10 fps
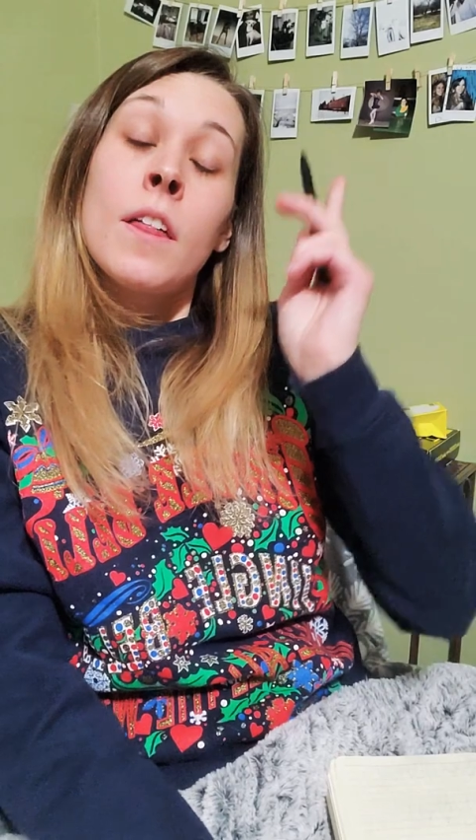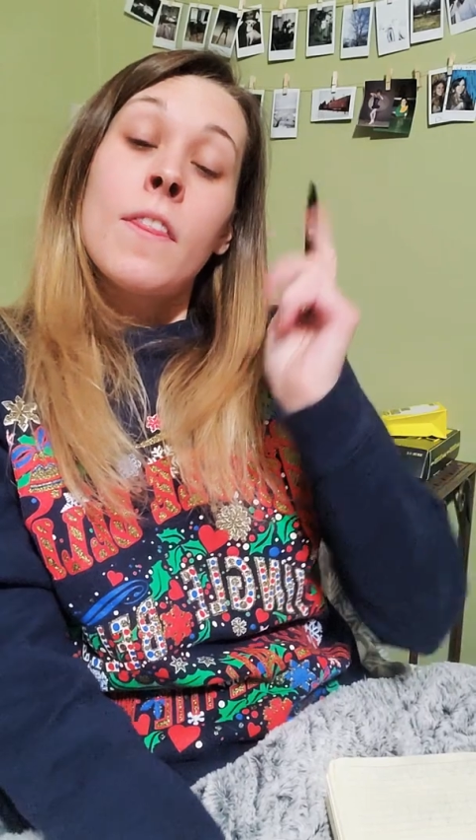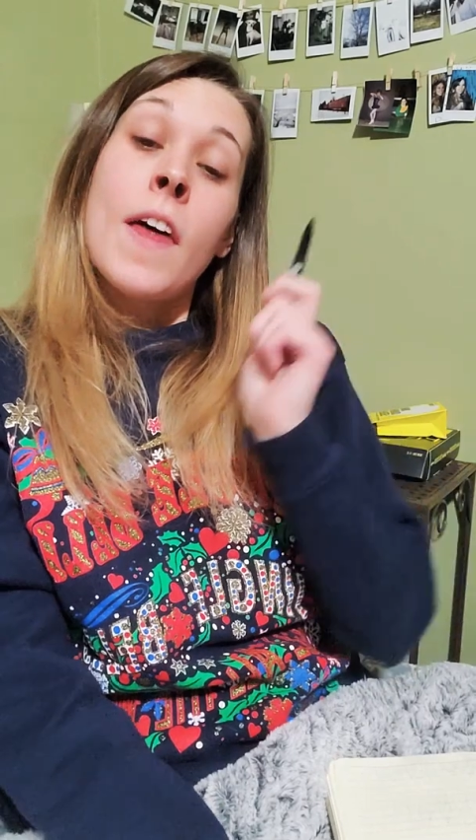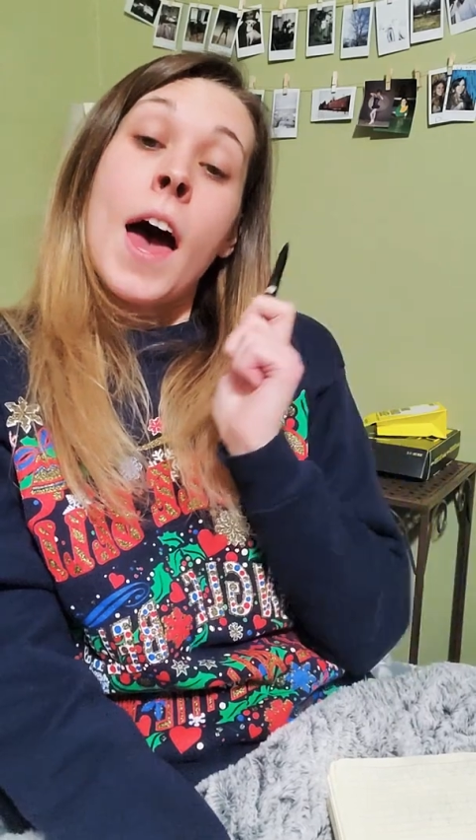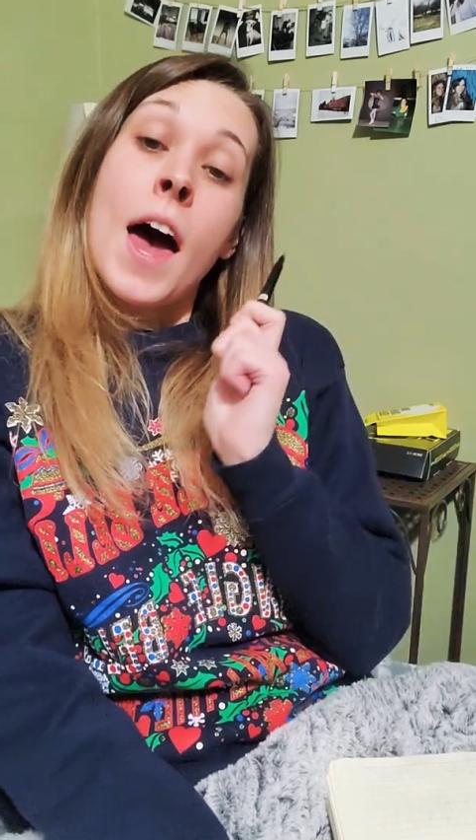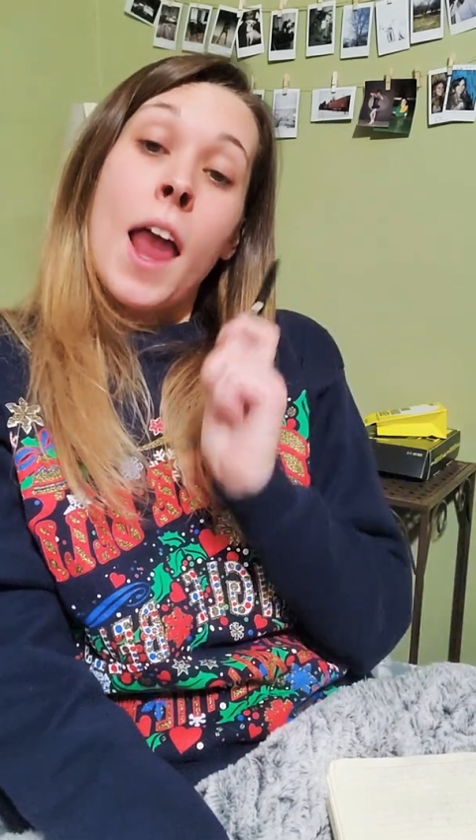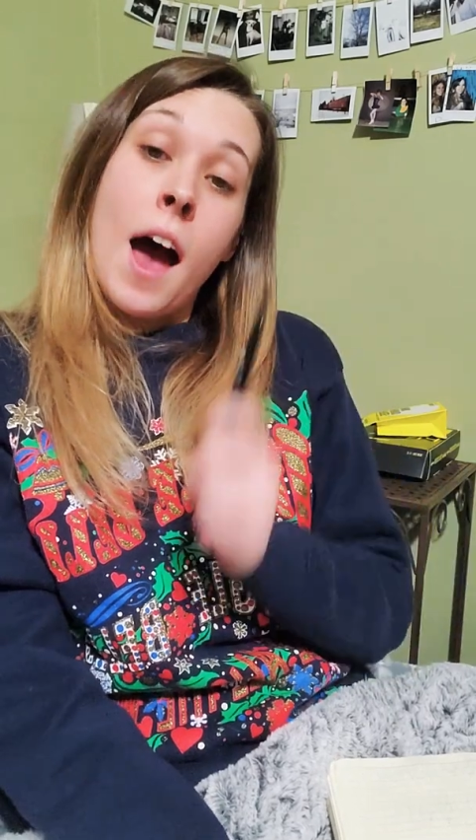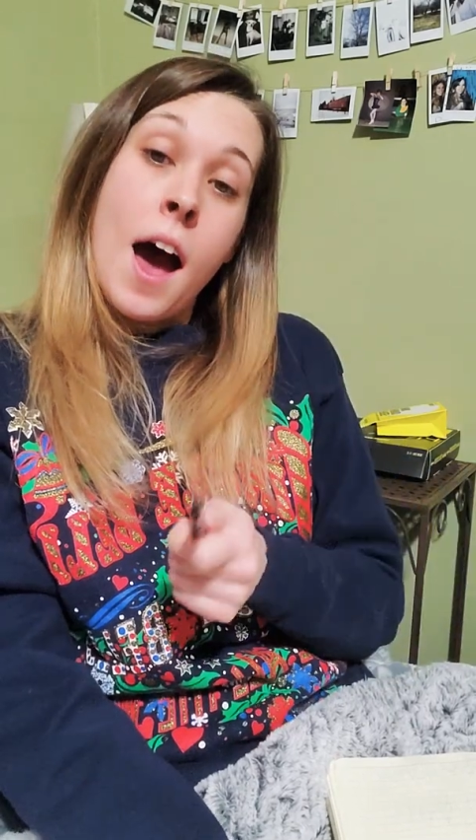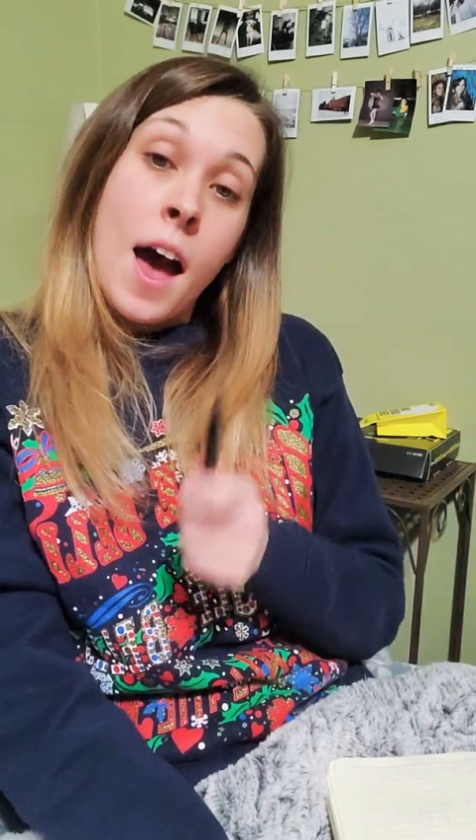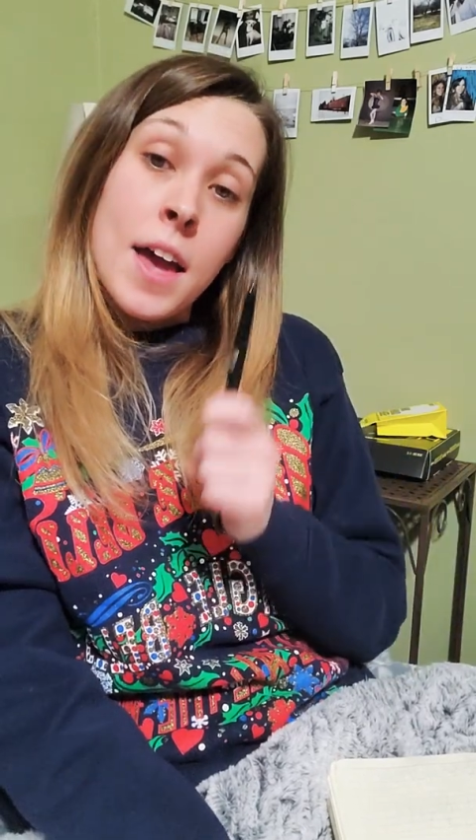that
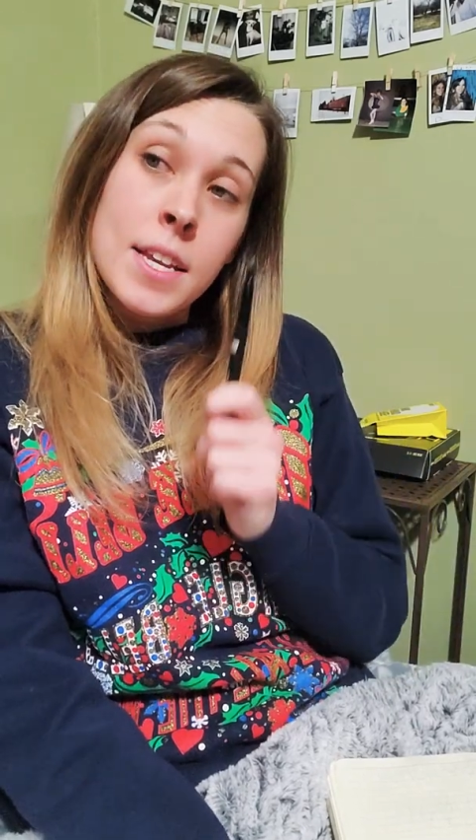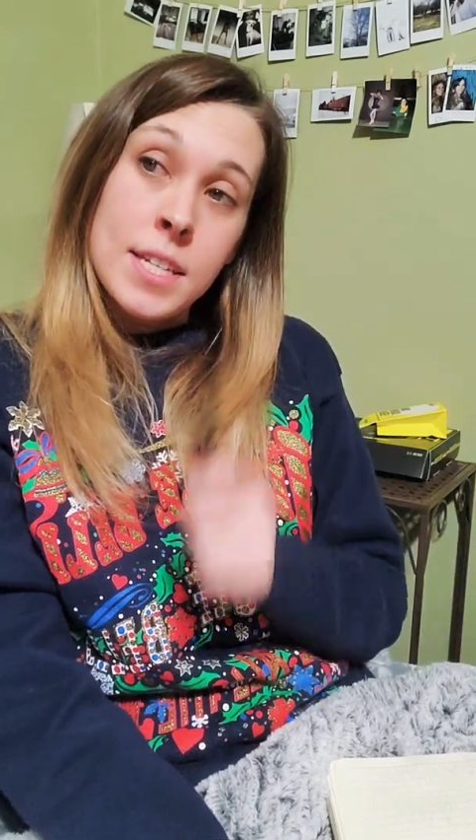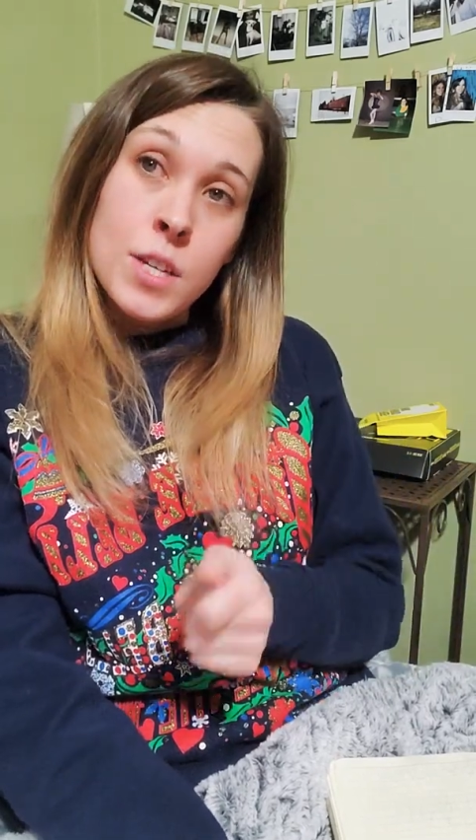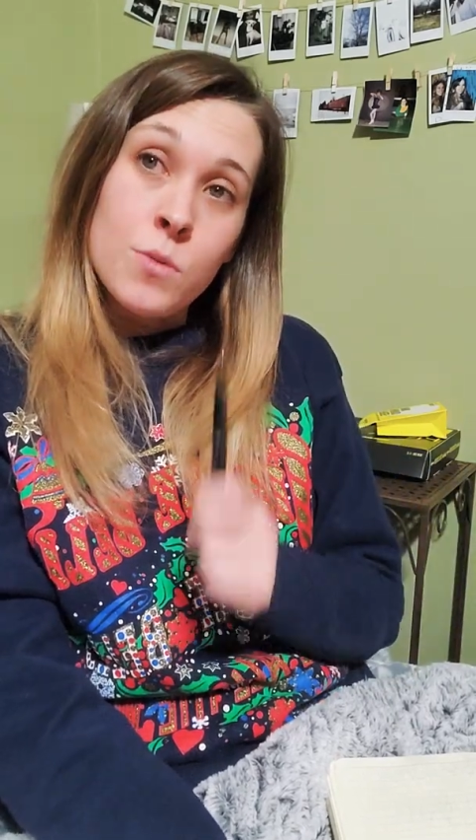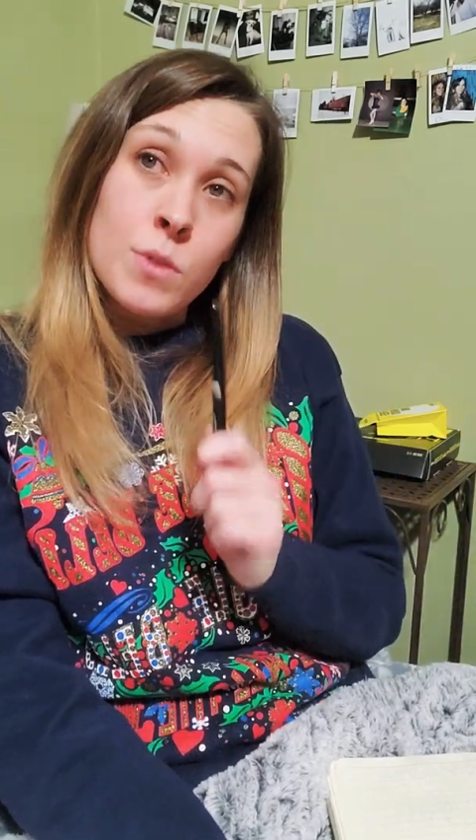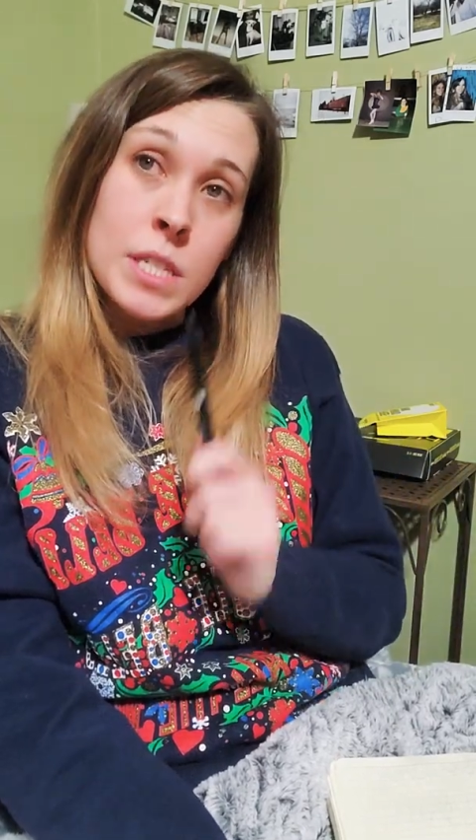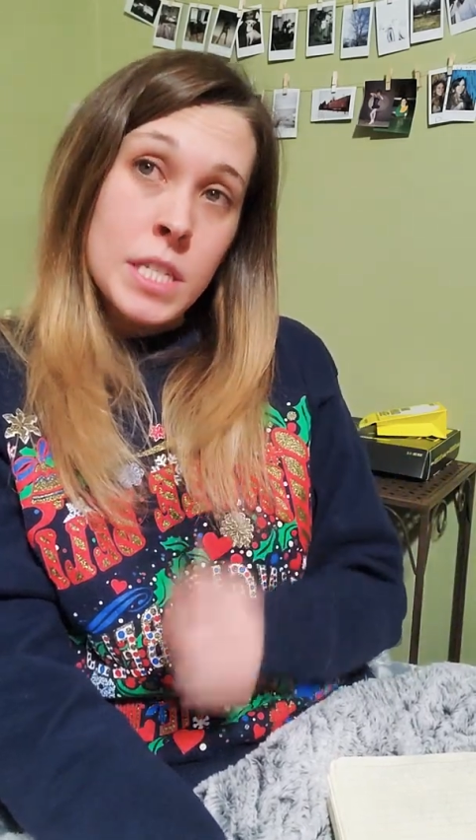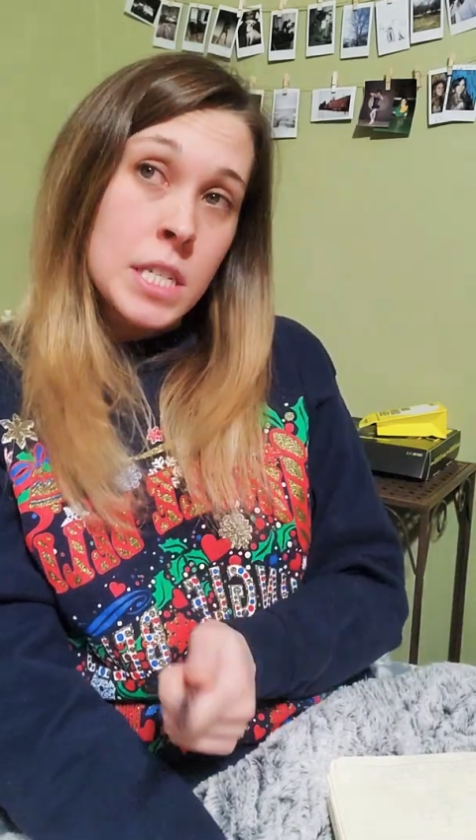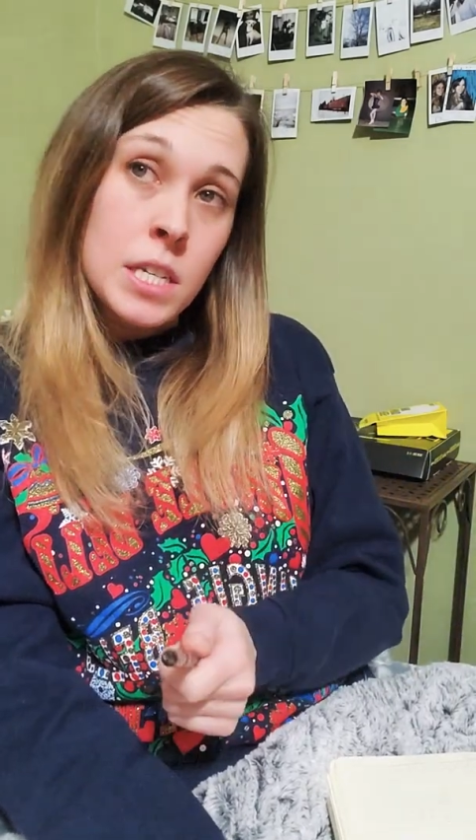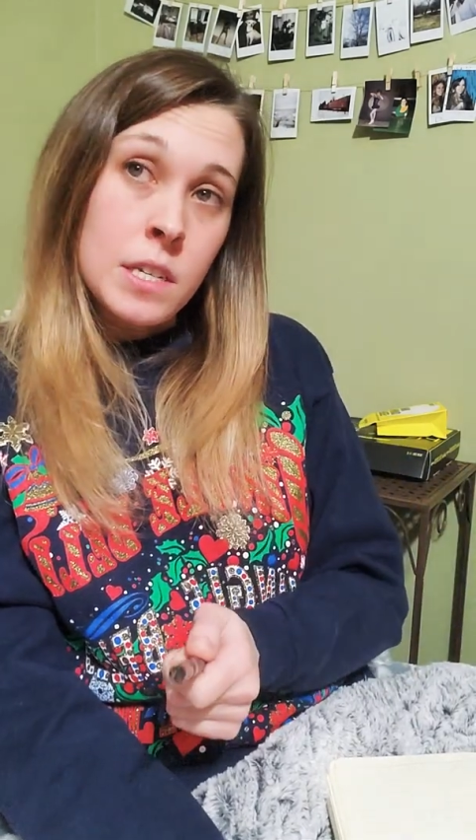I didn't
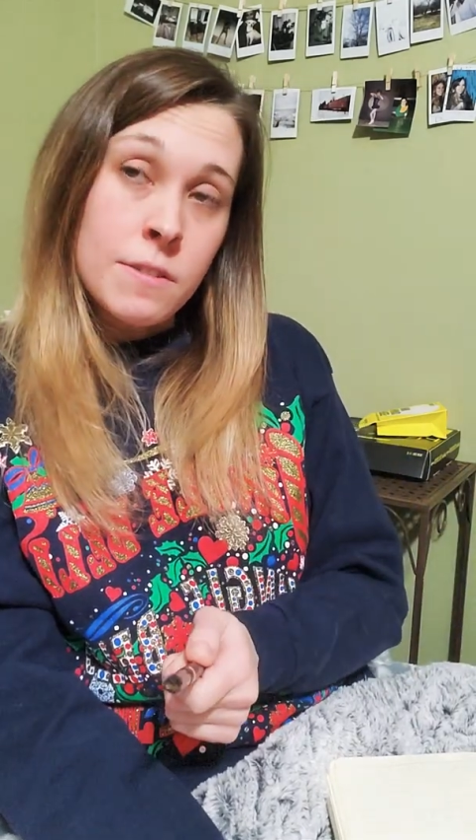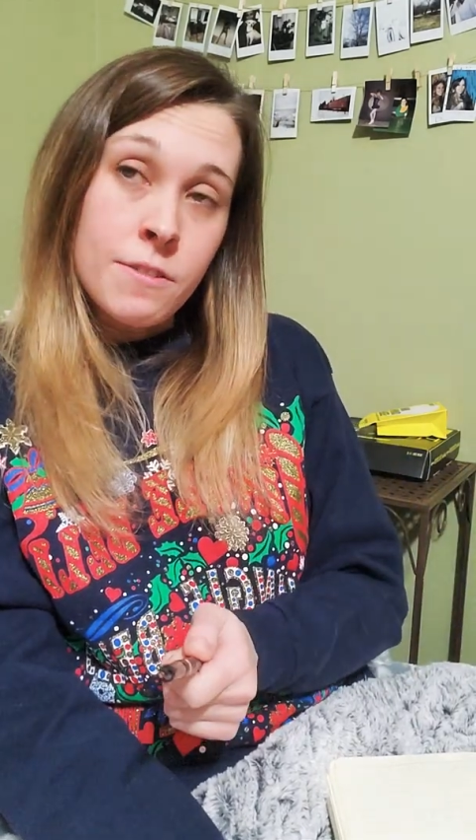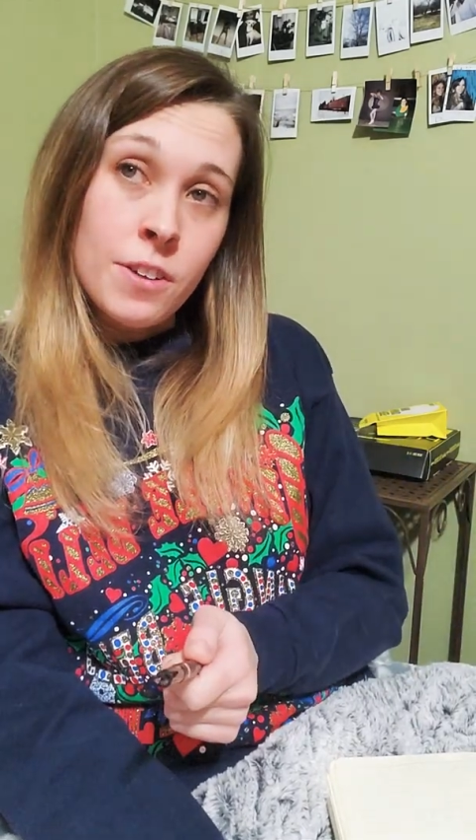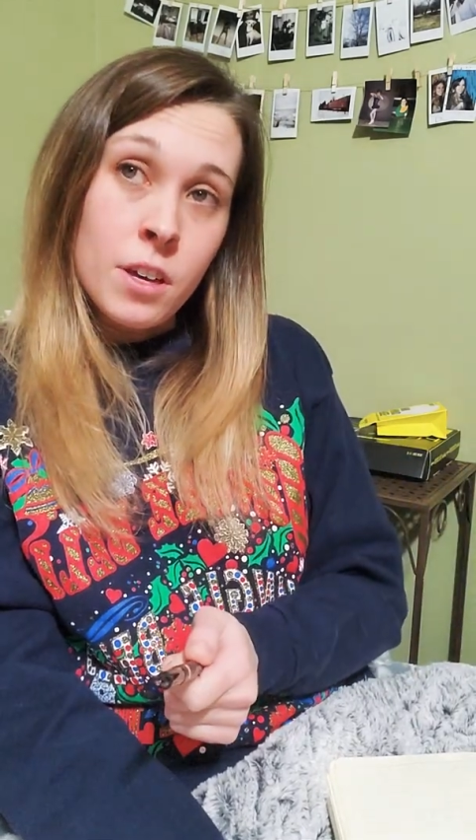receive